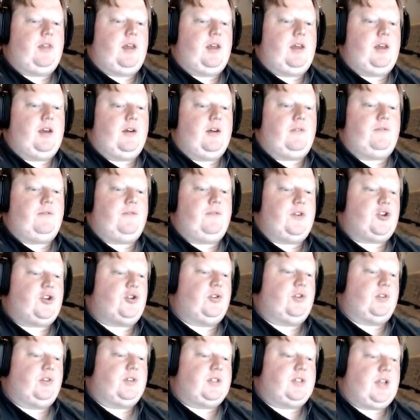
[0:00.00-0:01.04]
the
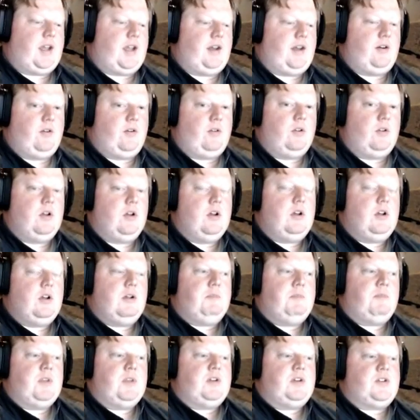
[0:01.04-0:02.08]
official title.
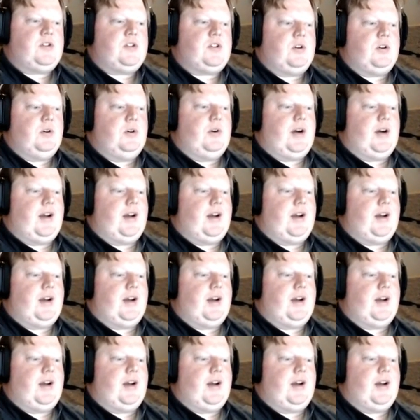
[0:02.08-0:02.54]
So